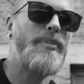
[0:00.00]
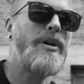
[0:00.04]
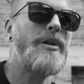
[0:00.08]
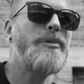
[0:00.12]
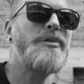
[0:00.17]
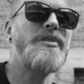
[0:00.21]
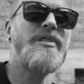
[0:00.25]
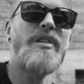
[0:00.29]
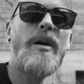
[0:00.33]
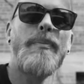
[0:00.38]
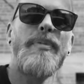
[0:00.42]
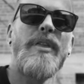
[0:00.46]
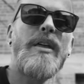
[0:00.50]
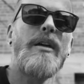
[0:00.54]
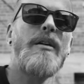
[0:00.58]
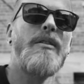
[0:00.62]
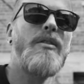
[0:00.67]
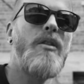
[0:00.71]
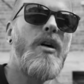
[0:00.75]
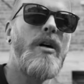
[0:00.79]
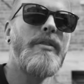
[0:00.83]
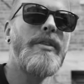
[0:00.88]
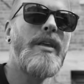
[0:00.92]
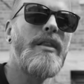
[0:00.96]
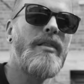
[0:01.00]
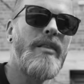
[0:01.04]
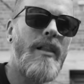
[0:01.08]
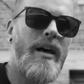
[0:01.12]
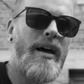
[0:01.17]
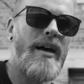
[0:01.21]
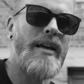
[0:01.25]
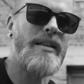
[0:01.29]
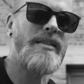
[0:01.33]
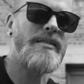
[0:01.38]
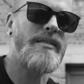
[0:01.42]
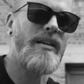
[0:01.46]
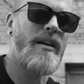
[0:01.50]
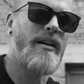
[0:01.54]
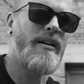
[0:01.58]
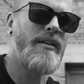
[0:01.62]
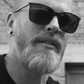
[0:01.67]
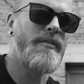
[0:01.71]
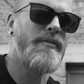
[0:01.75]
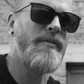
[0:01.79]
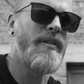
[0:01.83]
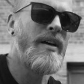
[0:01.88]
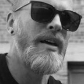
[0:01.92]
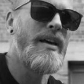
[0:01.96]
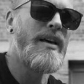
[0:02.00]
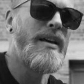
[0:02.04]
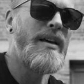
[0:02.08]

but it was something along the lines of